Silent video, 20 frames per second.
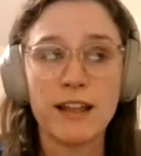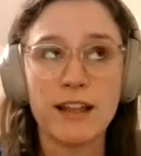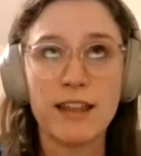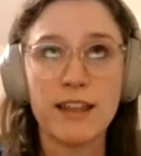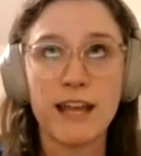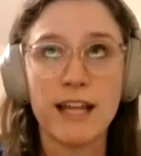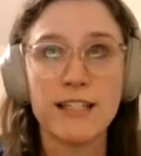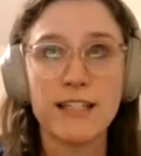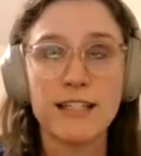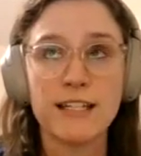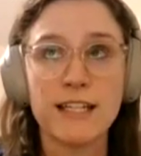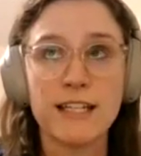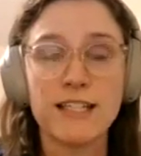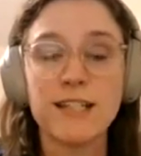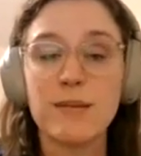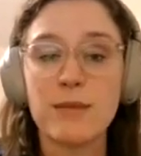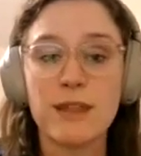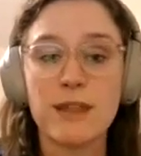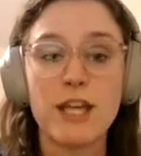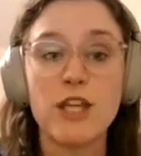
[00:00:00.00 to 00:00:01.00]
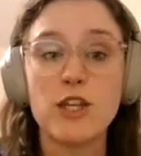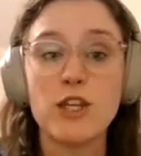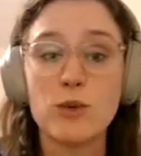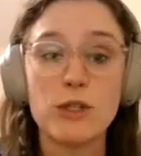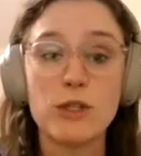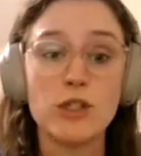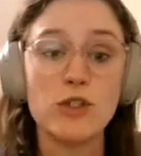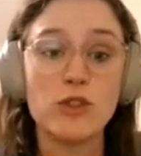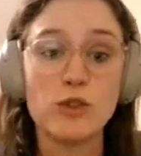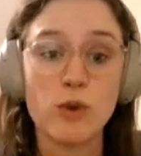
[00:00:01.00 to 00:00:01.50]
that's like something that you
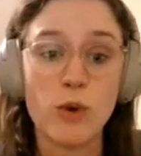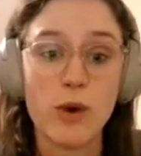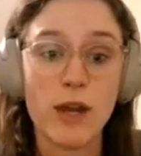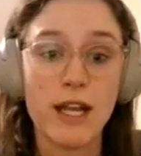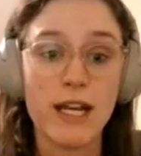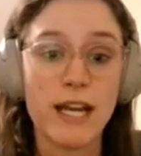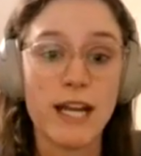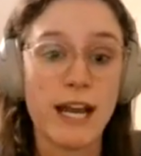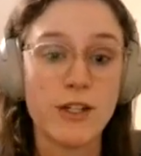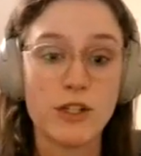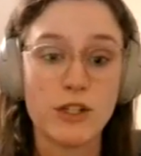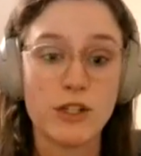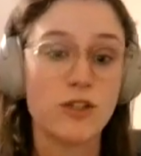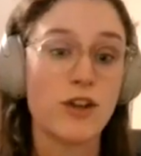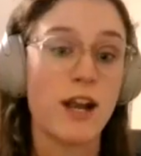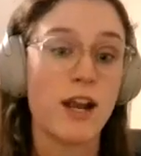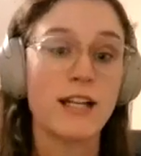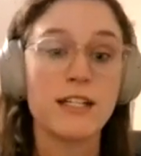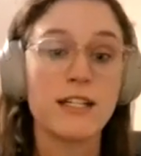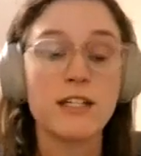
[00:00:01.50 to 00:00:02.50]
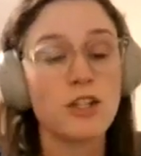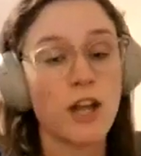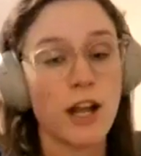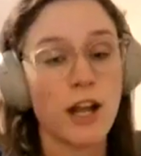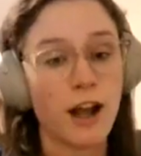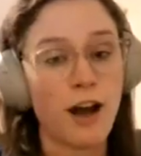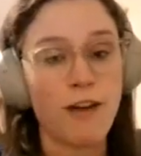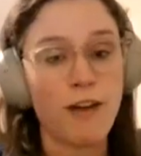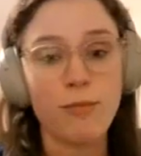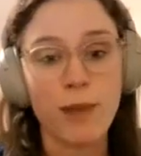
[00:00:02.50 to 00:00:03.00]
enjoy, not just trying to
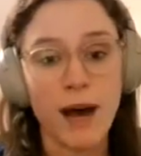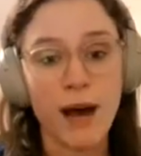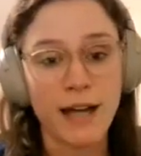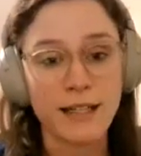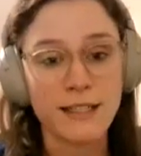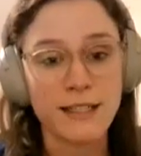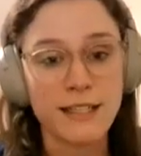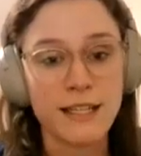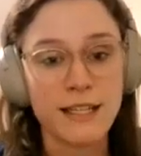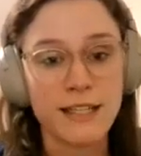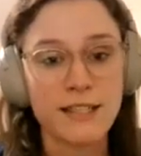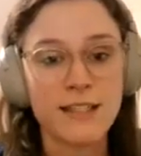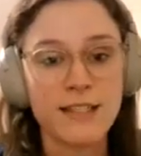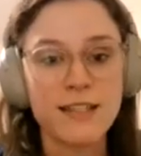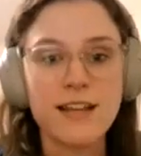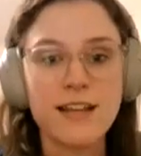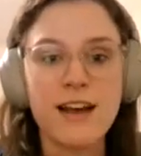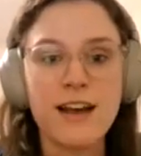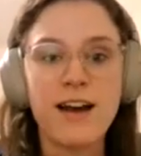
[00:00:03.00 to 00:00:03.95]
check off boxes,